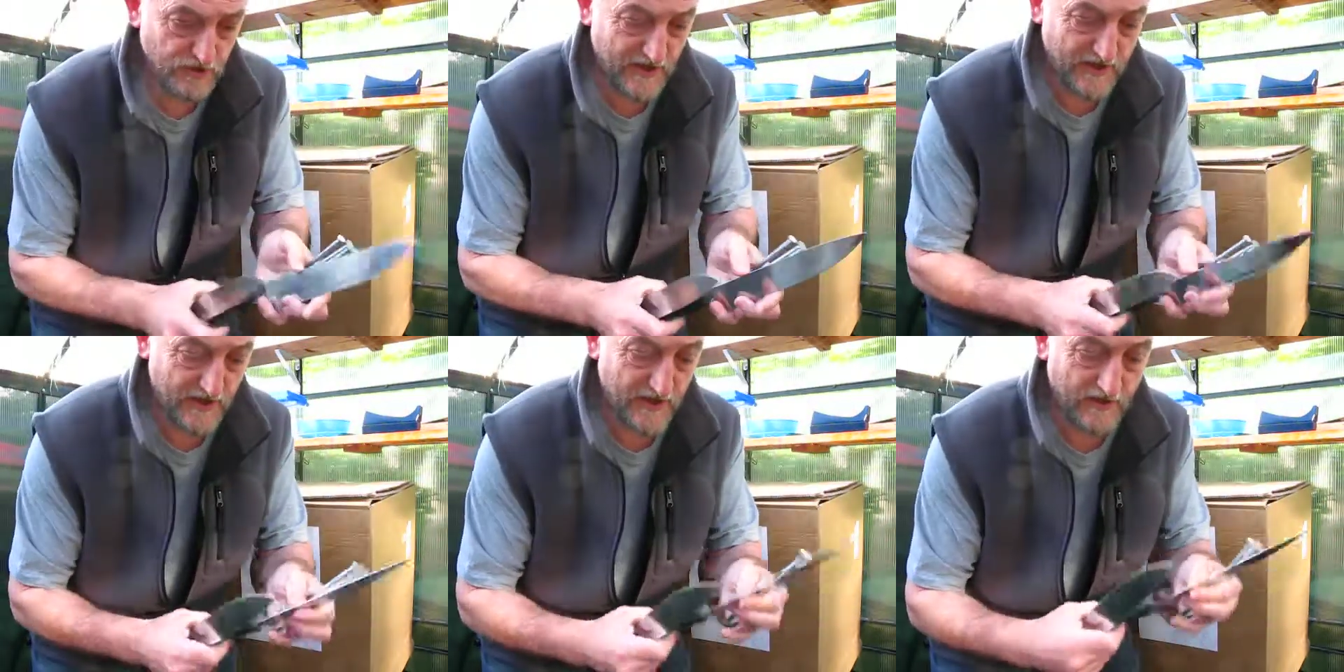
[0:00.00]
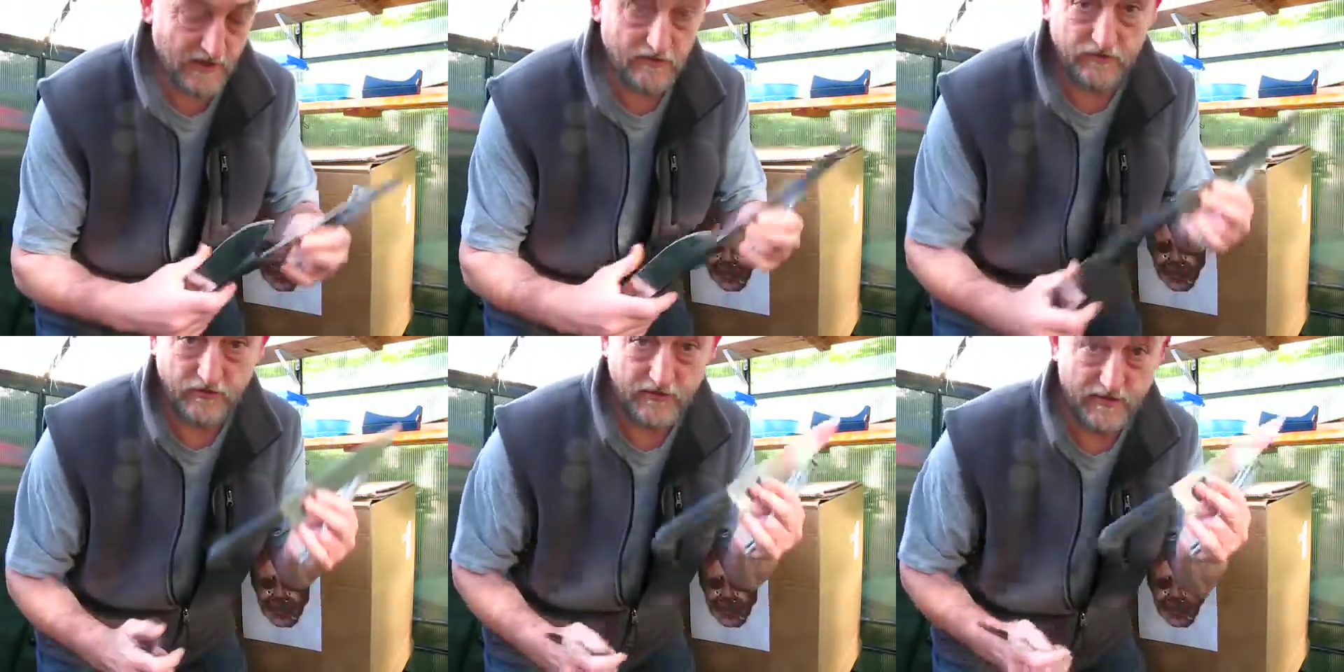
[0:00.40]
bread
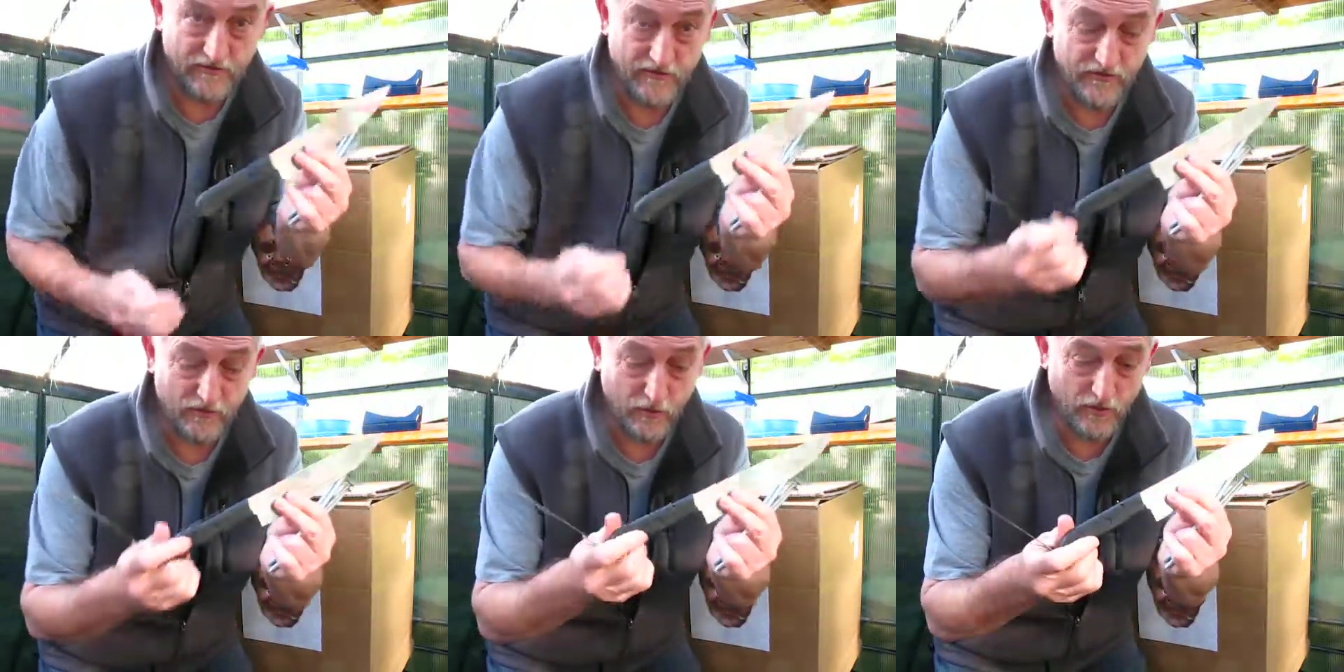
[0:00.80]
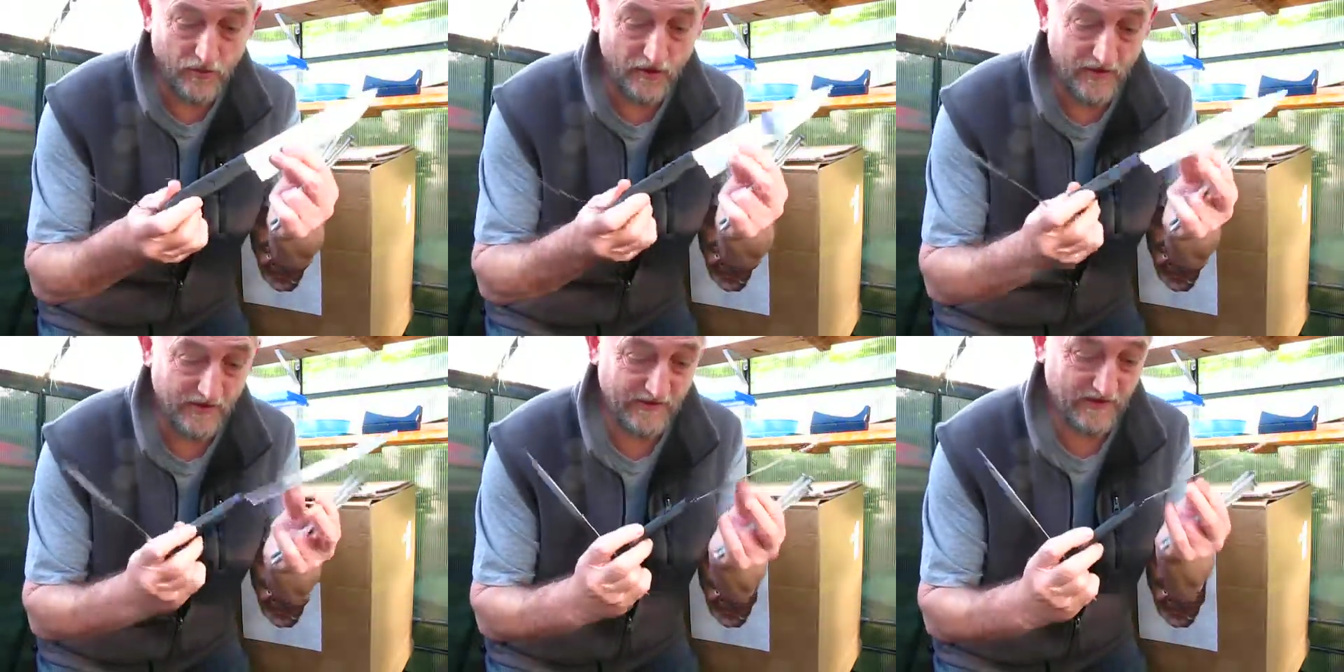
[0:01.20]
knives. Now this one
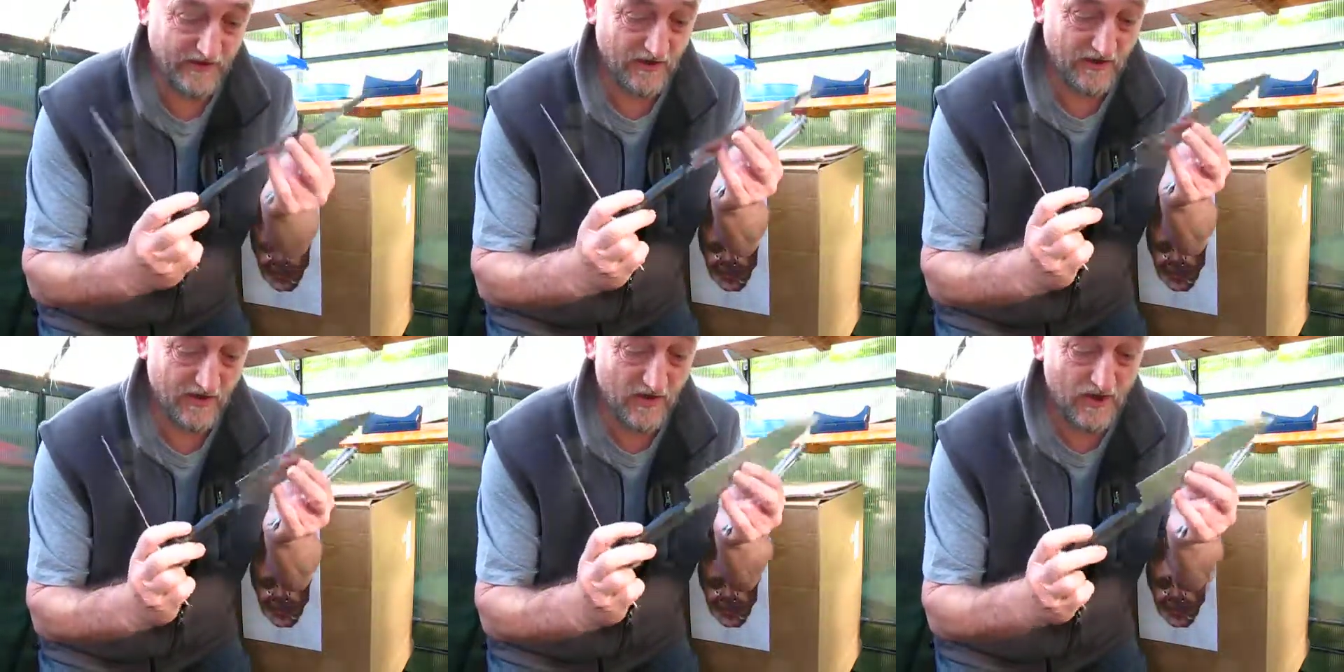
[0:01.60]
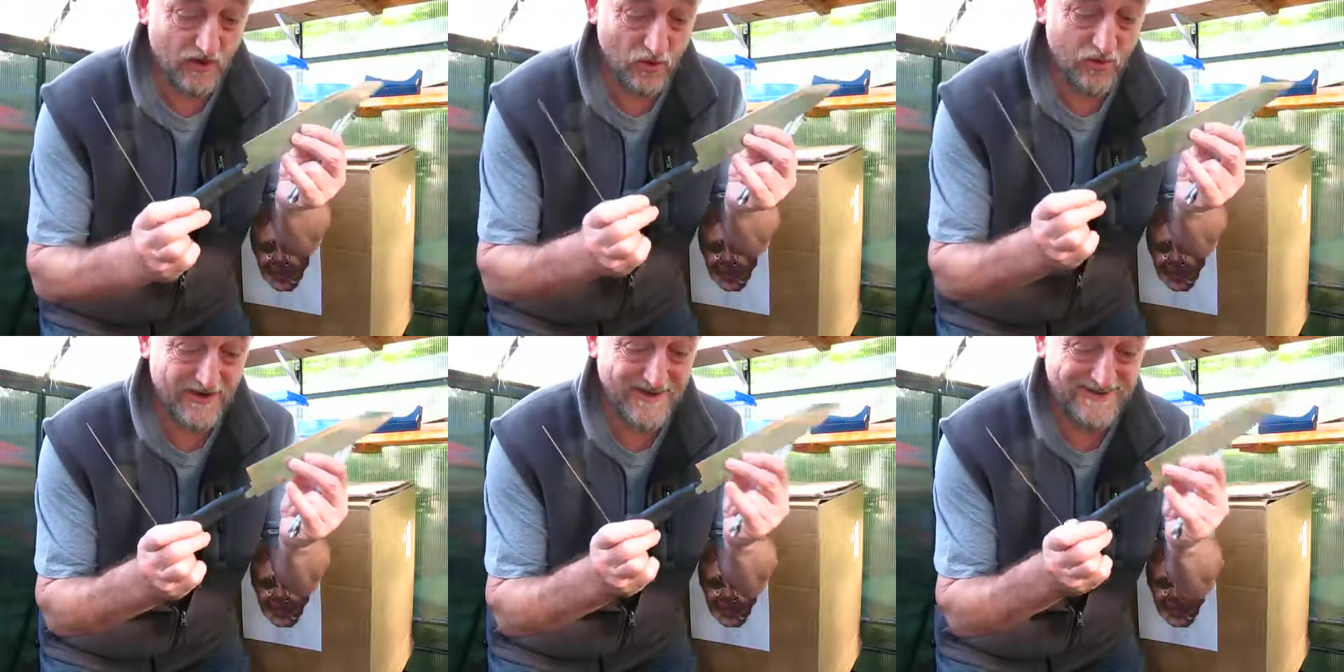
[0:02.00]
is
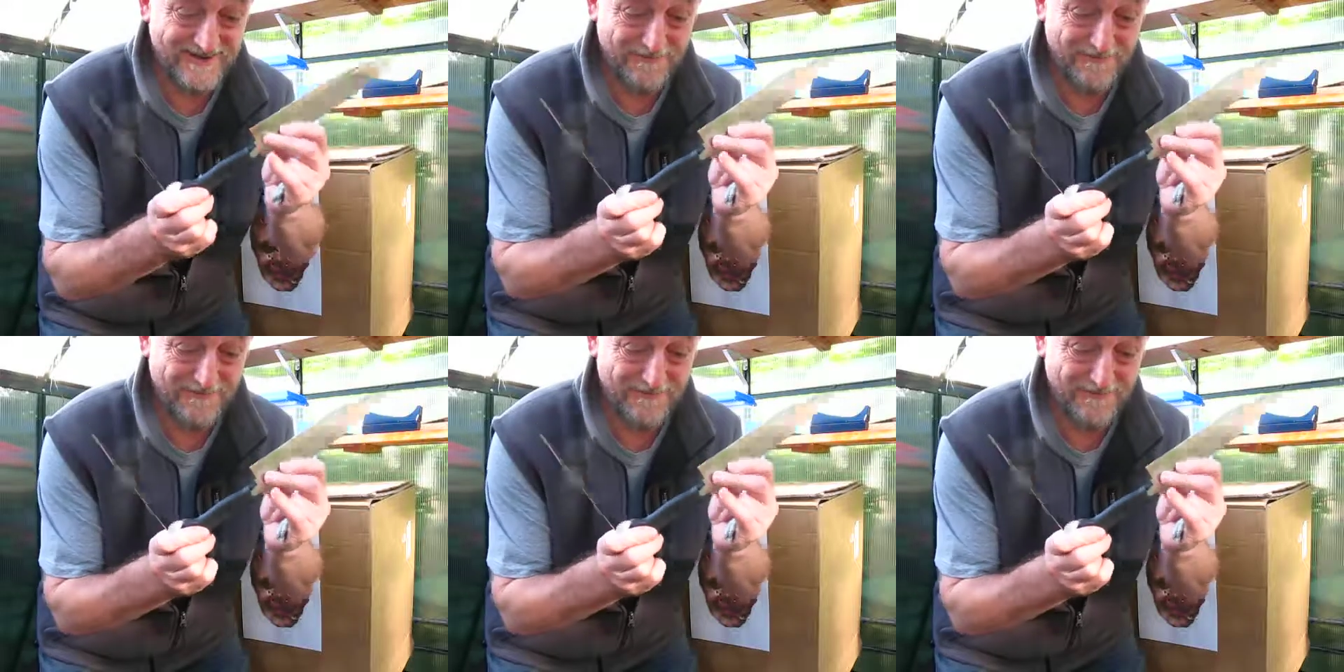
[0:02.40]
quite